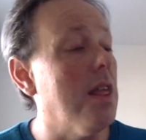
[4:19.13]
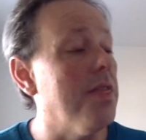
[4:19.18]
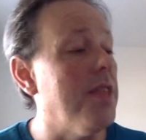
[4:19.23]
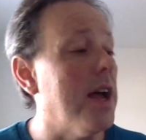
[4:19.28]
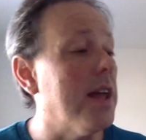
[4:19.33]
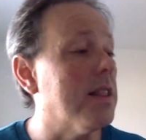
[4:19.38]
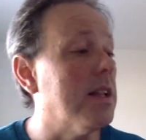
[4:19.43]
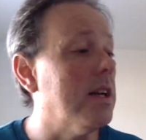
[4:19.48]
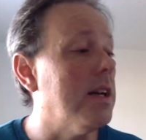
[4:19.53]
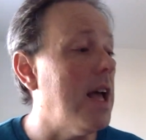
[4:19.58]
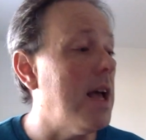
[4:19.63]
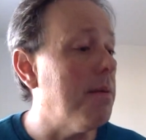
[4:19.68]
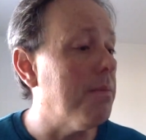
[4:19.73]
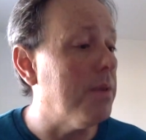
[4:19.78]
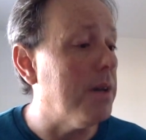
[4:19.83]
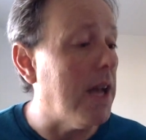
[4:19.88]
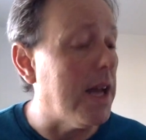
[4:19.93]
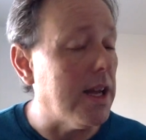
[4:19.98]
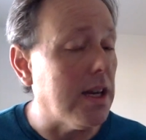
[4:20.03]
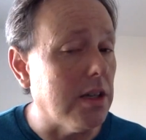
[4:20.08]
that the
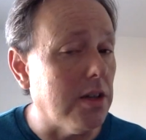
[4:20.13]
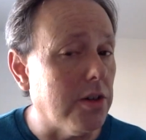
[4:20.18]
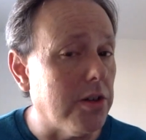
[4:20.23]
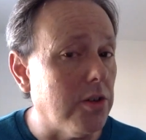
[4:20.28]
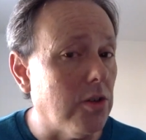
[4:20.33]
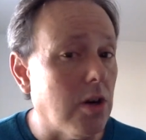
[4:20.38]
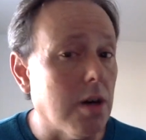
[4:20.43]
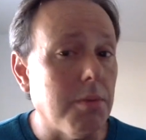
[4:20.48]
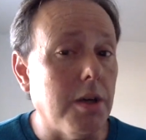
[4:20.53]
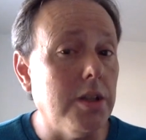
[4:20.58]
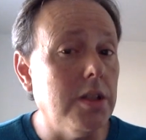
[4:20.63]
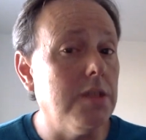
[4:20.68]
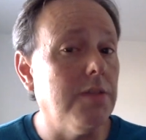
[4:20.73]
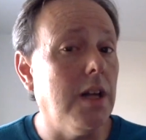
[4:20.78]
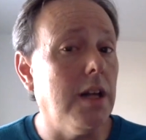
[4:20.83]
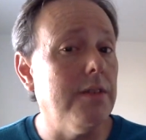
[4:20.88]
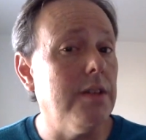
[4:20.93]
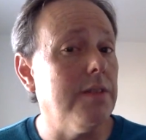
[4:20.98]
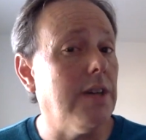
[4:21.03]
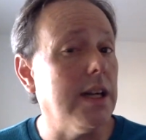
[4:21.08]
lamplight gloated o'er, but whose
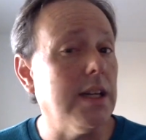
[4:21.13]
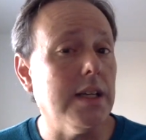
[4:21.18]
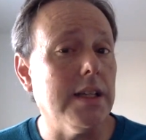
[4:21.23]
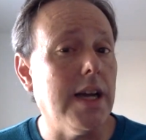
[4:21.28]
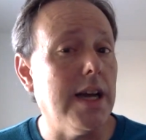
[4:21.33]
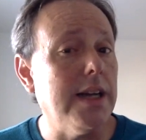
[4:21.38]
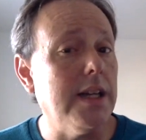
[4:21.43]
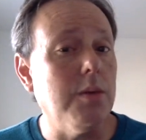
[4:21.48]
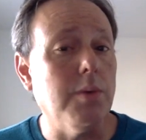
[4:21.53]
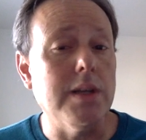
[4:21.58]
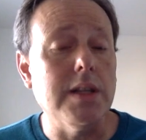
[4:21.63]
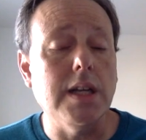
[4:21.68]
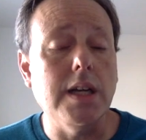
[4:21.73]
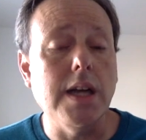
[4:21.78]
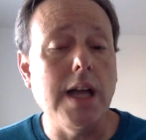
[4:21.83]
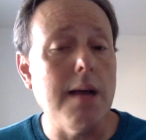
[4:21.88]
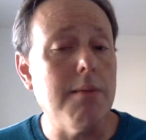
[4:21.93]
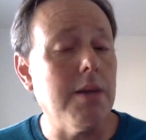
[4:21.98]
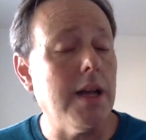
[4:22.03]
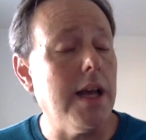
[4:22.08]
velvet idol lining with the
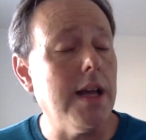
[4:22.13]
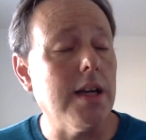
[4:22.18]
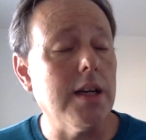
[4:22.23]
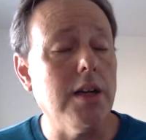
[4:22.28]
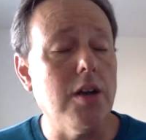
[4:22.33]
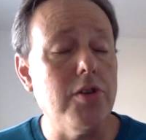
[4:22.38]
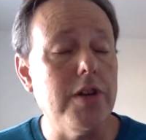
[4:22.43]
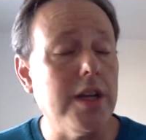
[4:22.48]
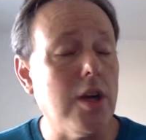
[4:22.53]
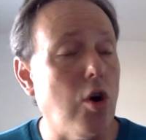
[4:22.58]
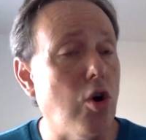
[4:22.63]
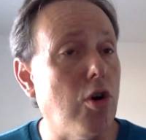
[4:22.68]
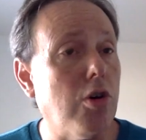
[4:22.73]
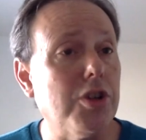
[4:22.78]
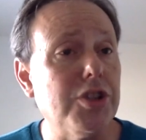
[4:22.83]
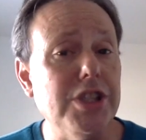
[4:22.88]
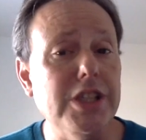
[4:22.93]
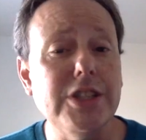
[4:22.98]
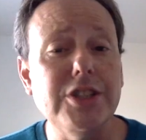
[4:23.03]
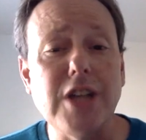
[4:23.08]
lamplight gloating o'er
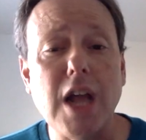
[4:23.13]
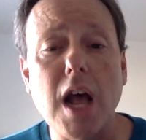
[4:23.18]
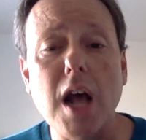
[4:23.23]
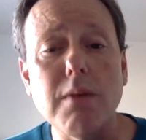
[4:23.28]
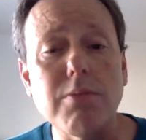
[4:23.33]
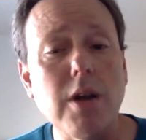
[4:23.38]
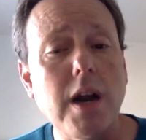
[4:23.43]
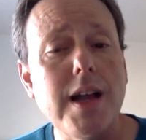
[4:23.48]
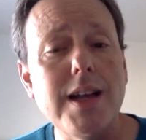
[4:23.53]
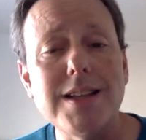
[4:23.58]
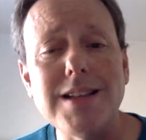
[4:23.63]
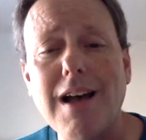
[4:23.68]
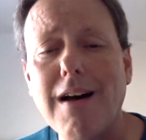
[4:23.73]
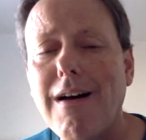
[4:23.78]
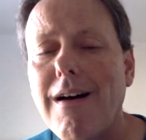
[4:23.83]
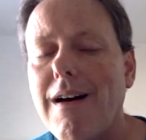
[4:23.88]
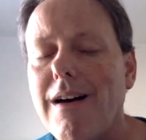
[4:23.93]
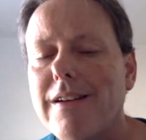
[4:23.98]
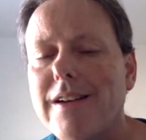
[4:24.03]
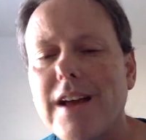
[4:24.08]
she shall press
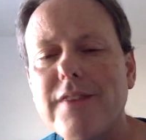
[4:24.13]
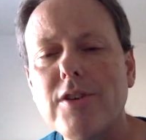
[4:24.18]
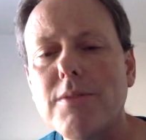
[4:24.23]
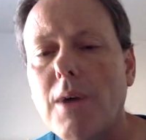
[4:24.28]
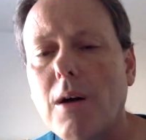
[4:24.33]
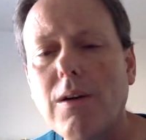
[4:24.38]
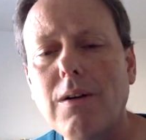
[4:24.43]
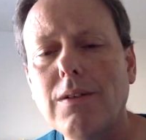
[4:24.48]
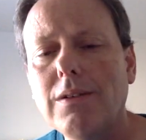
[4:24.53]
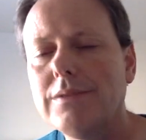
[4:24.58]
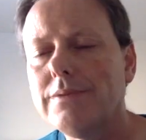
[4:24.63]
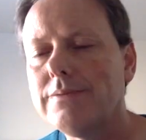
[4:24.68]
ah nevermore.